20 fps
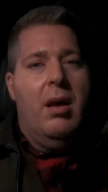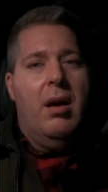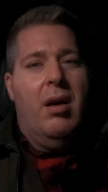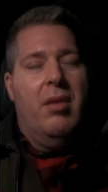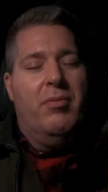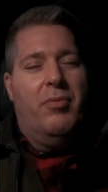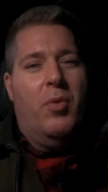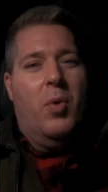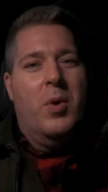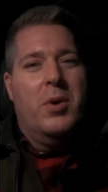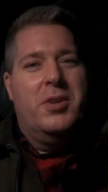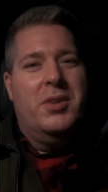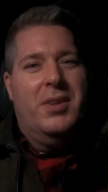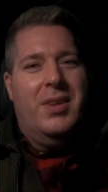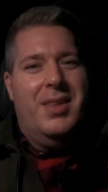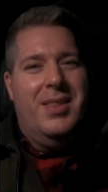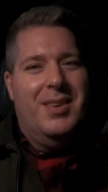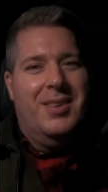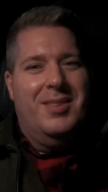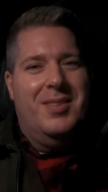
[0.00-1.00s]

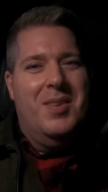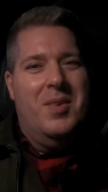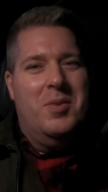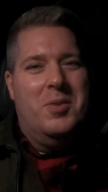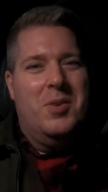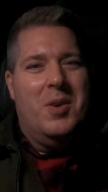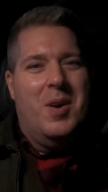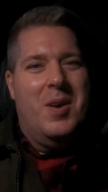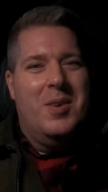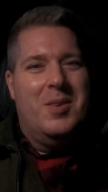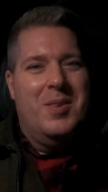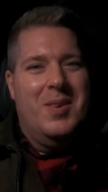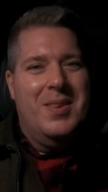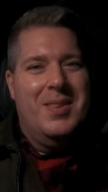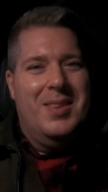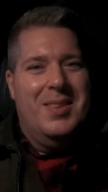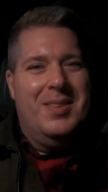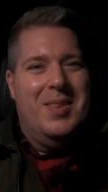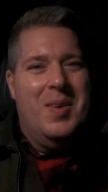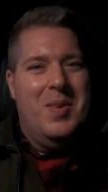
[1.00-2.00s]
Unfortunately, there's no charger
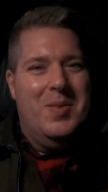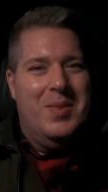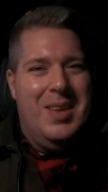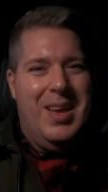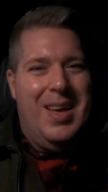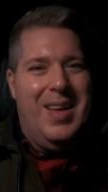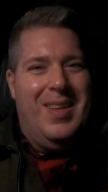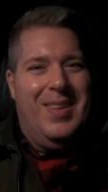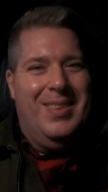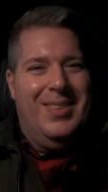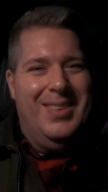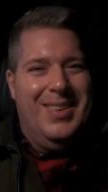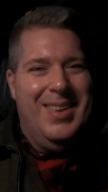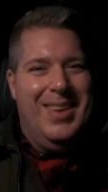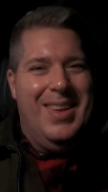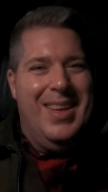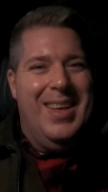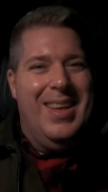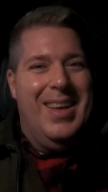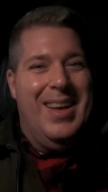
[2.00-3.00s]
at this hotel
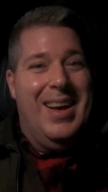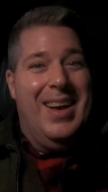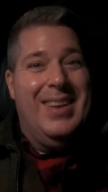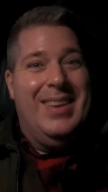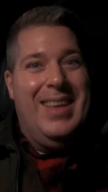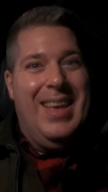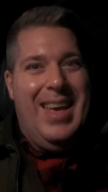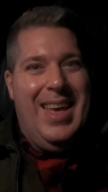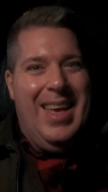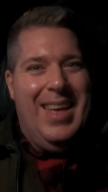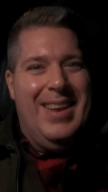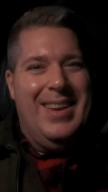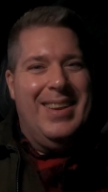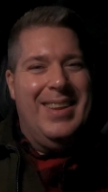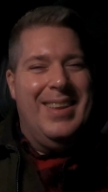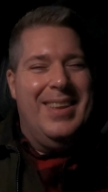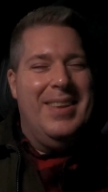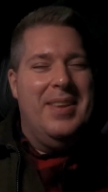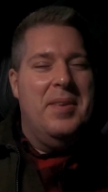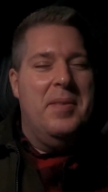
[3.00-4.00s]
again.
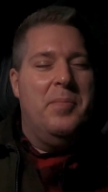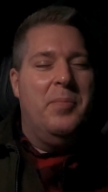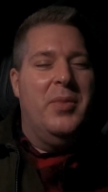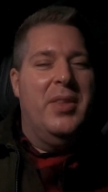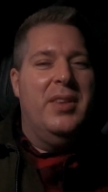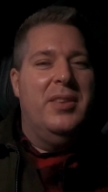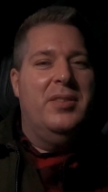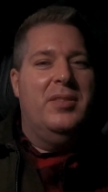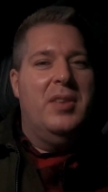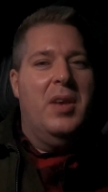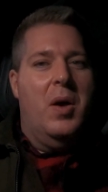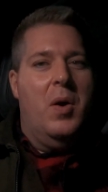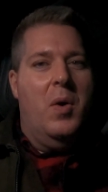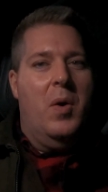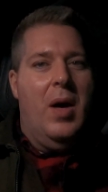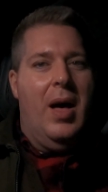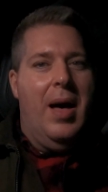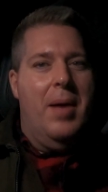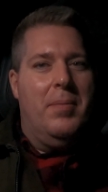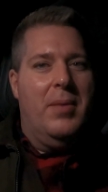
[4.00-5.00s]

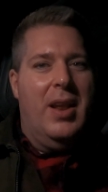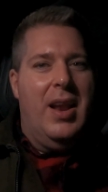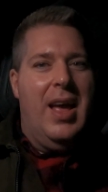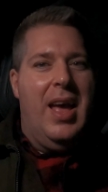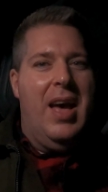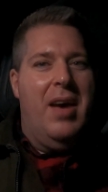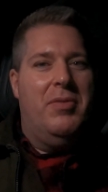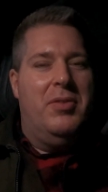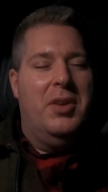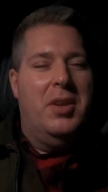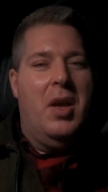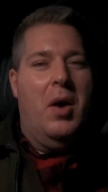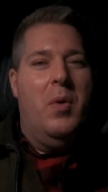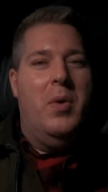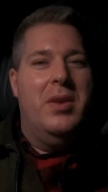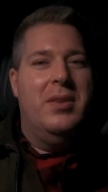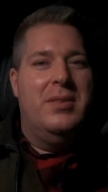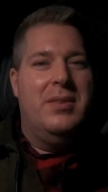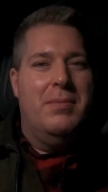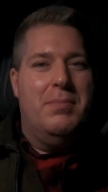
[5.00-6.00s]
So I'm gonna have to go
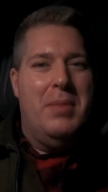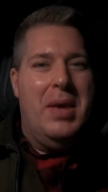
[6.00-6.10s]
into